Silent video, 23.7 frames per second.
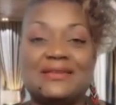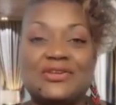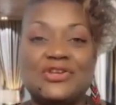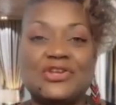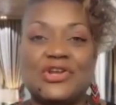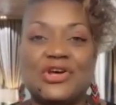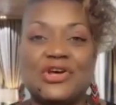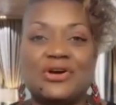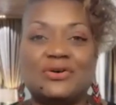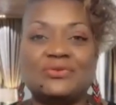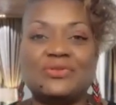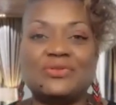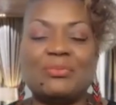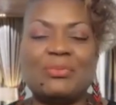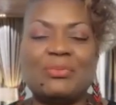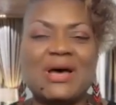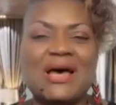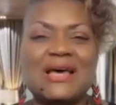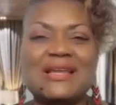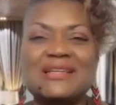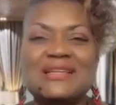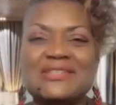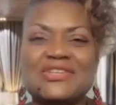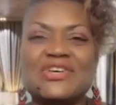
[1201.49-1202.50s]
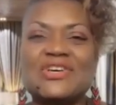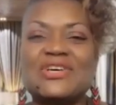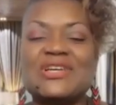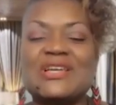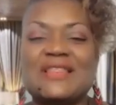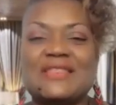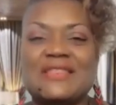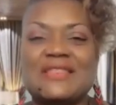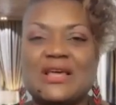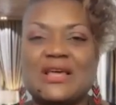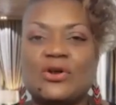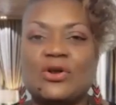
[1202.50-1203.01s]
The mind is good
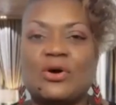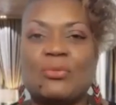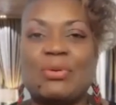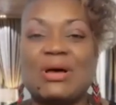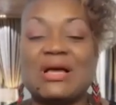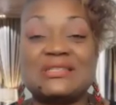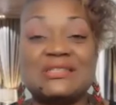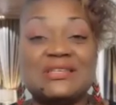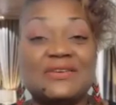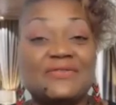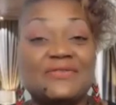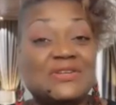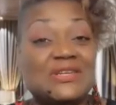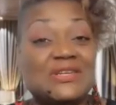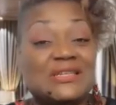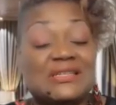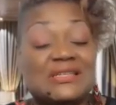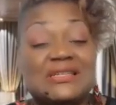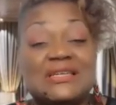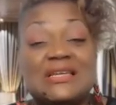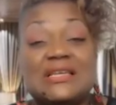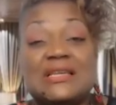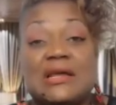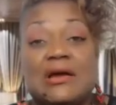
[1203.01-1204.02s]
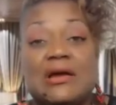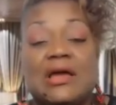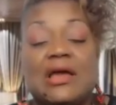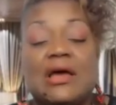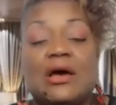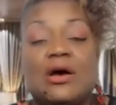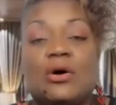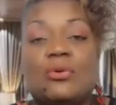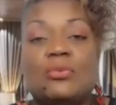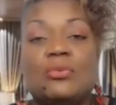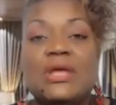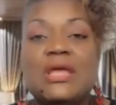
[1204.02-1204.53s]
at that all itself. It doesn't need our
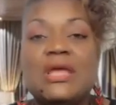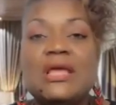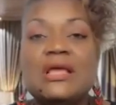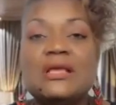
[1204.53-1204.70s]
help.